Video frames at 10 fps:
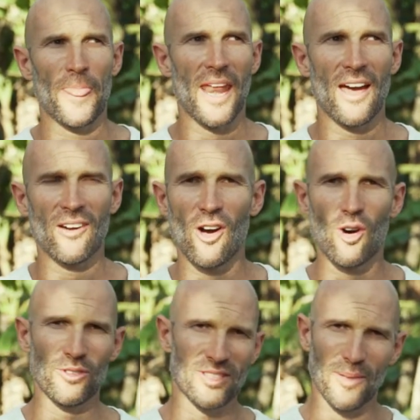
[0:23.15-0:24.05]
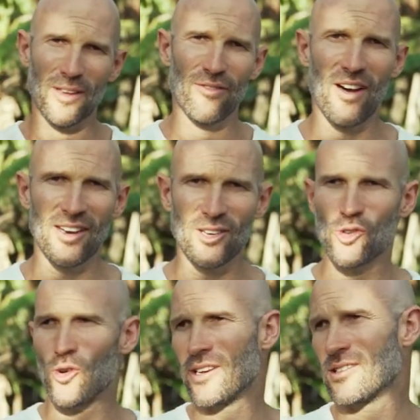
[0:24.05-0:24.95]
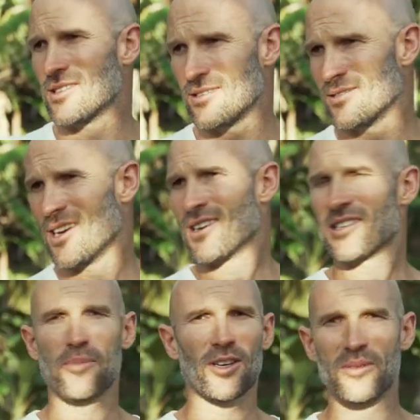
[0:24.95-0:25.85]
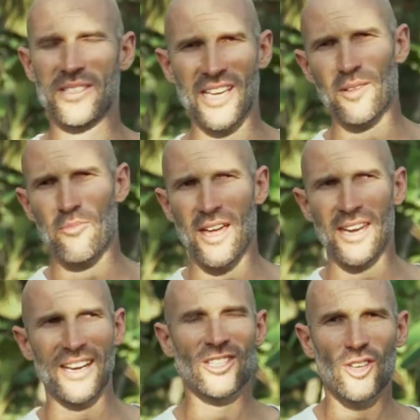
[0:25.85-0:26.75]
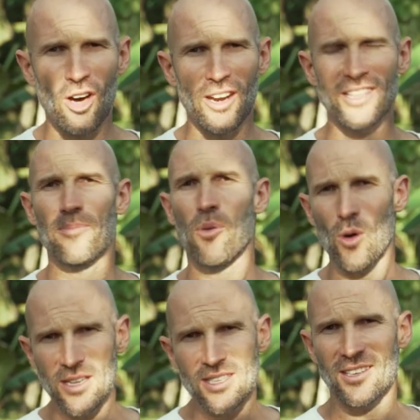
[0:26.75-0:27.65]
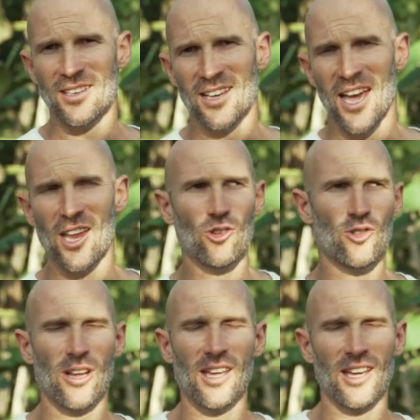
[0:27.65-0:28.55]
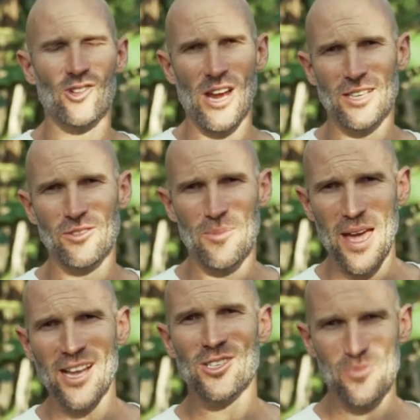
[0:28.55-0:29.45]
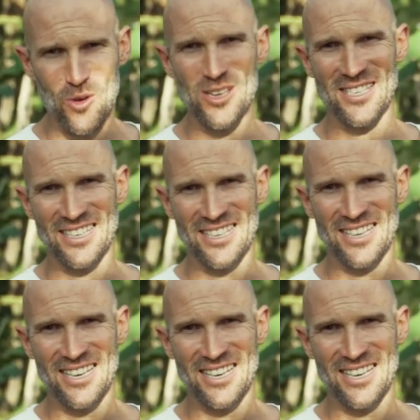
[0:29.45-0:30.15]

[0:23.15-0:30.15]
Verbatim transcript: that alcohol is something fun and joyous and something to be celebrated. It's not, it's a poison, and you're drinking attractively packaged poison.